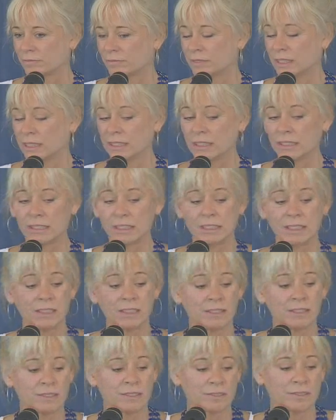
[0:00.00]
In
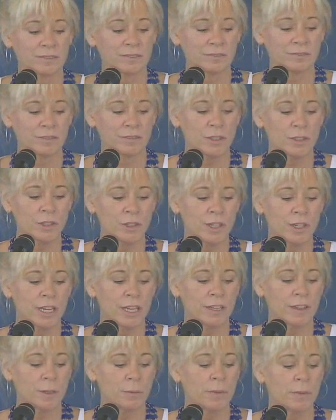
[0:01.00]
the
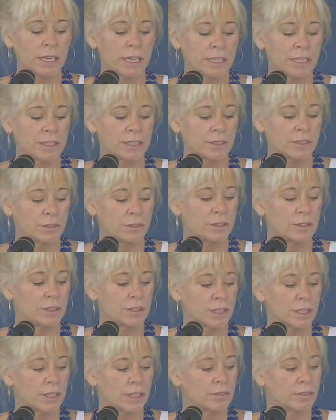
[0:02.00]
turning the mind to
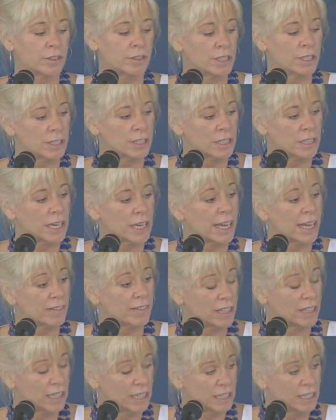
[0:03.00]
discover, does it
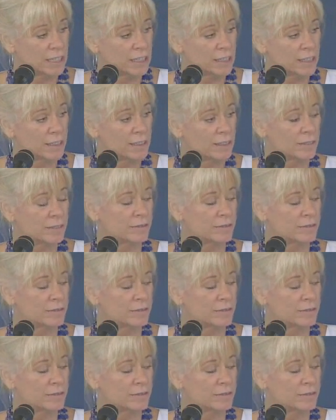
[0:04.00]
have an end?